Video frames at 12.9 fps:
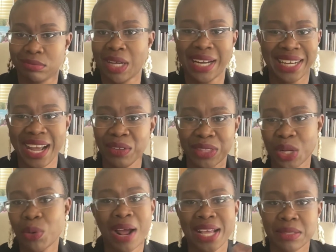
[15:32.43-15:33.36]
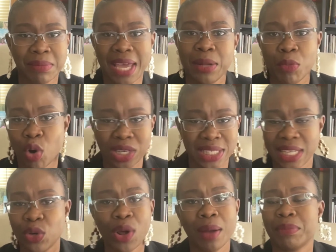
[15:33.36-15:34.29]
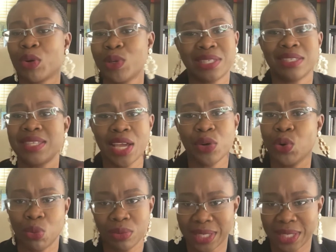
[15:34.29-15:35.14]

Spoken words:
And now they don't ask me anymore because they know I'm going to say no.